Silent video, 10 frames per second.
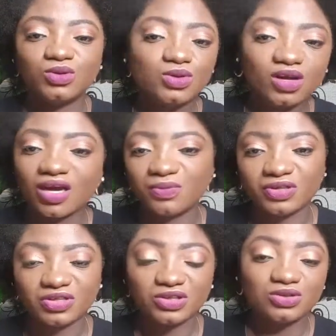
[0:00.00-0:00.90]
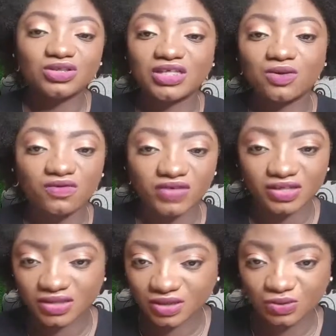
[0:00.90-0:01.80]
do collaborations, do
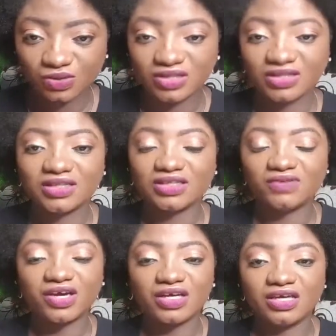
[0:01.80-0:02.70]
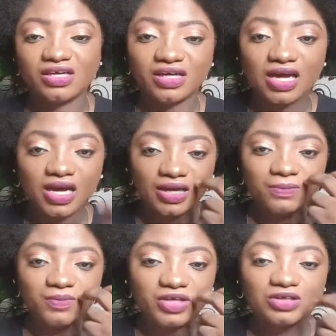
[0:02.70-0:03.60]
takeovers. This is very key.
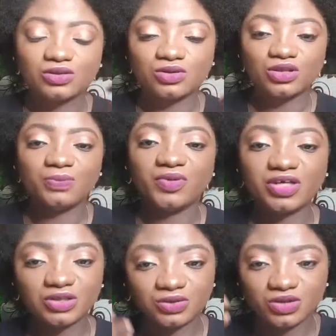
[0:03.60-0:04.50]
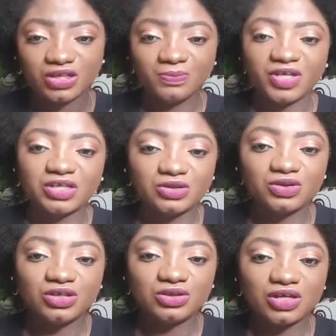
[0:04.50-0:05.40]
It brings
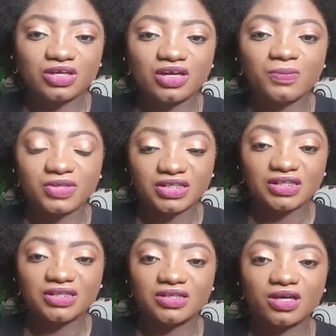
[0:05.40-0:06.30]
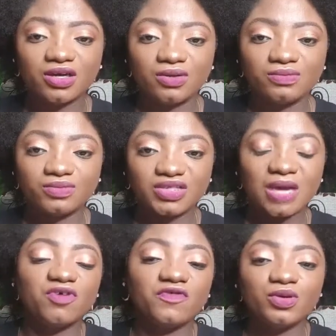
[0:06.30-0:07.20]
you into another person's
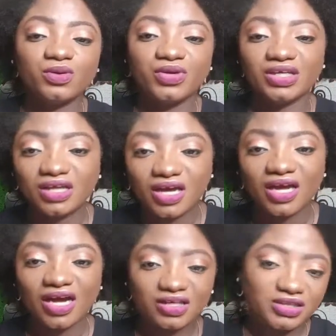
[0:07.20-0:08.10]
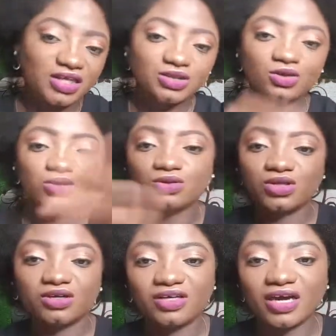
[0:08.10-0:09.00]
type of following, and takes you also
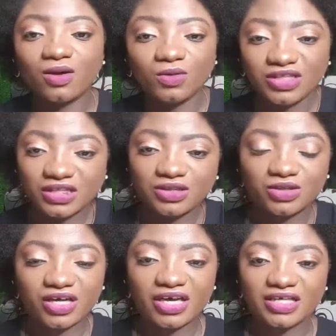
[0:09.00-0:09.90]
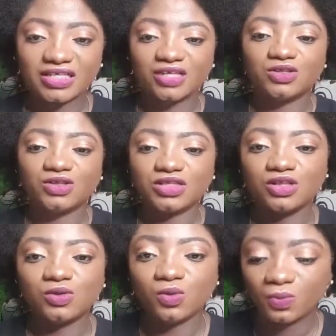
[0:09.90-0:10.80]
to another audience, so that you guys can just
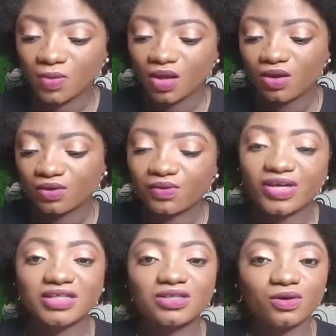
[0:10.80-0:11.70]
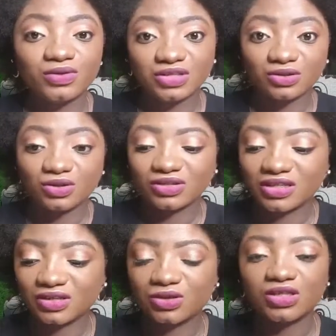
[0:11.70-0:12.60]
create original
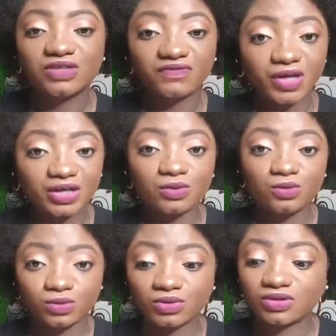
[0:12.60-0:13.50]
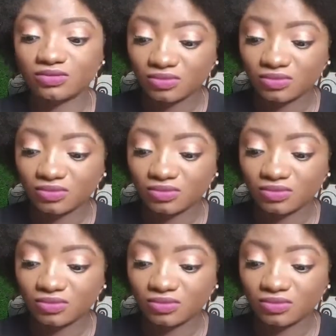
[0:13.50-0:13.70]
content. So it's very good.